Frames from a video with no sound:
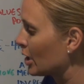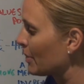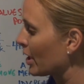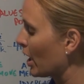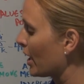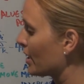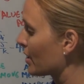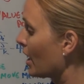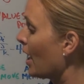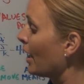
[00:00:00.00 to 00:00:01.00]

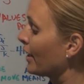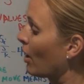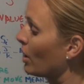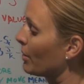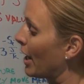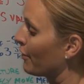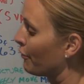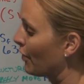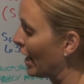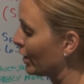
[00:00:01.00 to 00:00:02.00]
because now I would have a
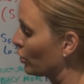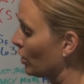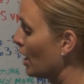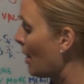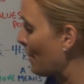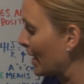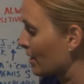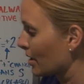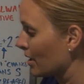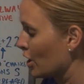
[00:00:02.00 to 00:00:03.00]
final
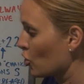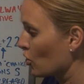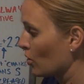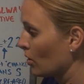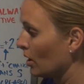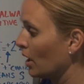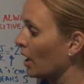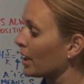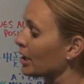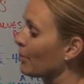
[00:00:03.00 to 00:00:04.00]
minus initial.
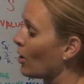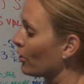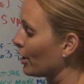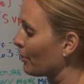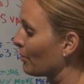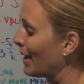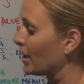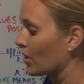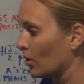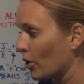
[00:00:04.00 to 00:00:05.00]
A smaller number
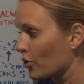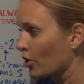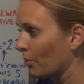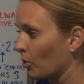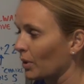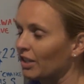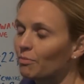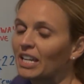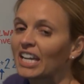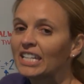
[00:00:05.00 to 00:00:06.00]
minus a larger number would give
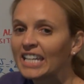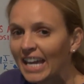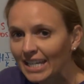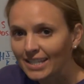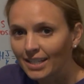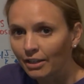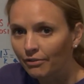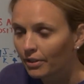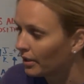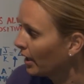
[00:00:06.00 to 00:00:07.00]
me a
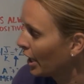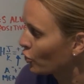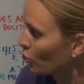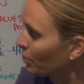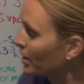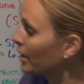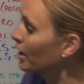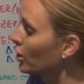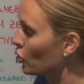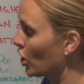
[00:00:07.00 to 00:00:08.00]
negative entropy
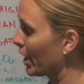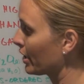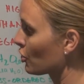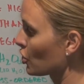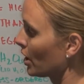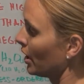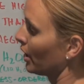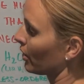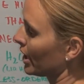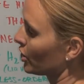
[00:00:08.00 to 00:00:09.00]
change.
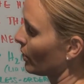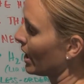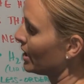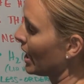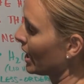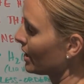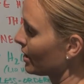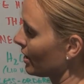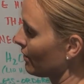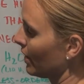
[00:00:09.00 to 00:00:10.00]
Okay, so a
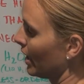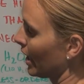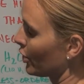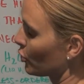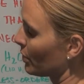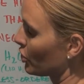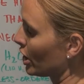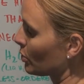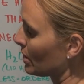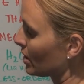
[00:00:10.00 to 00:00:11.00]
negative entropy
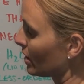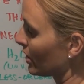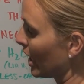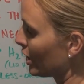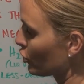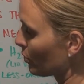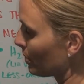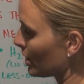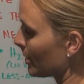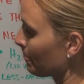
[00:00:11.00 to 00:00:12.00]
change means that the
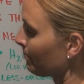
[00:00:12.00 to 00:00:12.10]
entropy